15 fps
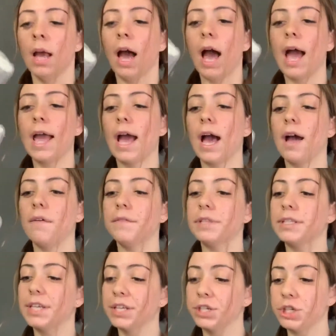I have
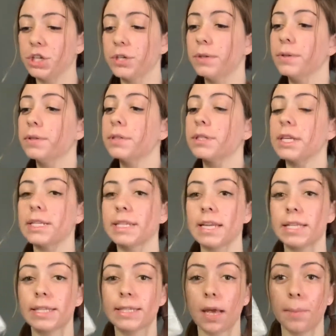tissues. They
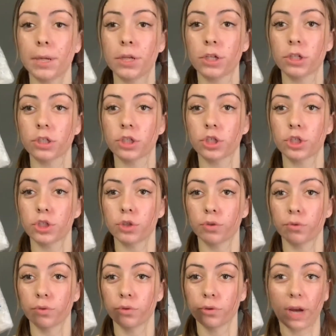say summon your
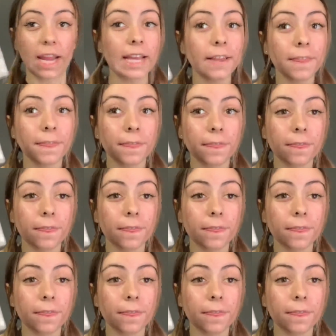strength.